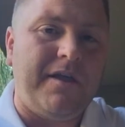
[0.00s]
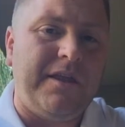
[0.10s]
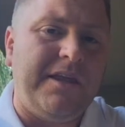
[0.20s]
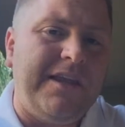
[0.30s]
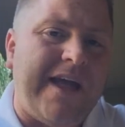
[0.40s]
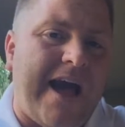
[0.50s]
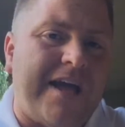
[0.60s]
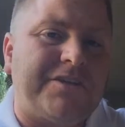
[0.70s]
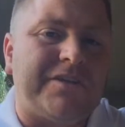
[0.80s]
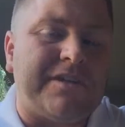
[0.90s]
you need to
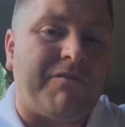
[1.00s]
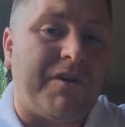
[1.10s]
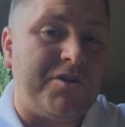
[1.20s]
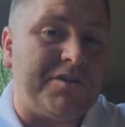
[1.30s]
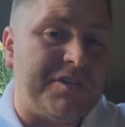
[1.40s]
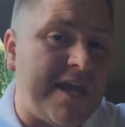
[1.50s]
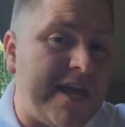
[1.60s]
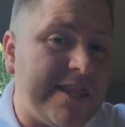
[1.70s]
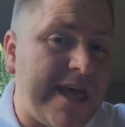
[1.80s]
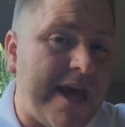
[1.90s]
ask yourself, are you
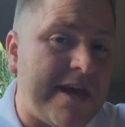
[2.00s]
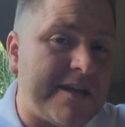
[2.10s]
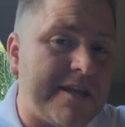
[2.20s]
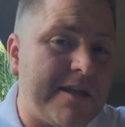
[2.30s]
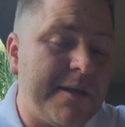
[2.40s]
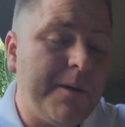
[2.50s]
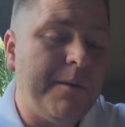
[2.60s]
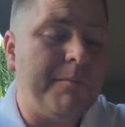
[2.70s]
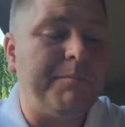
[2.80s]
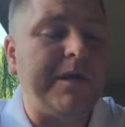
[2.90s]
saying that
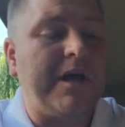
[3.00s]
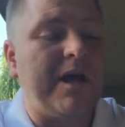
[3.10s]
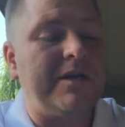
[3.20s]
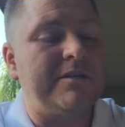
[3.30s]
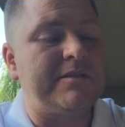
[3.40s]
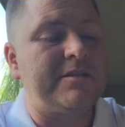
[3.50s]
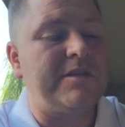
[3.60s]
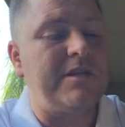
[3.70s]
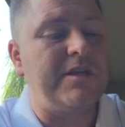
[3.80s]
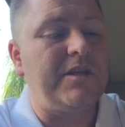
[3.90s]

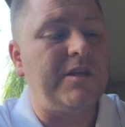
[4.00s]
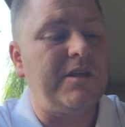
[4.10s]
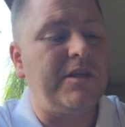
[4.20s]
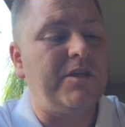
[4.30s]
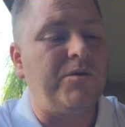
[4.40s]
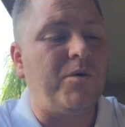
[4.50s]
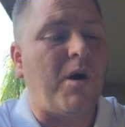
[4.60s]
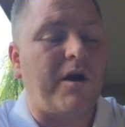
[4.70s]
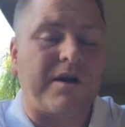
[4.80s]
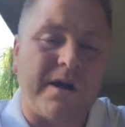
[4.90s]
because you
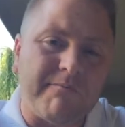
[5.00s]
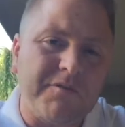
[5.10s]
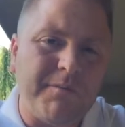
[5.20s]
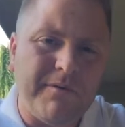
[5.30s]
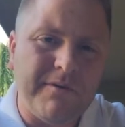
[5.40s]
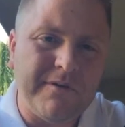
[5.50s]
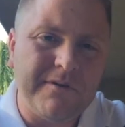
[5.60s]
are comfortable?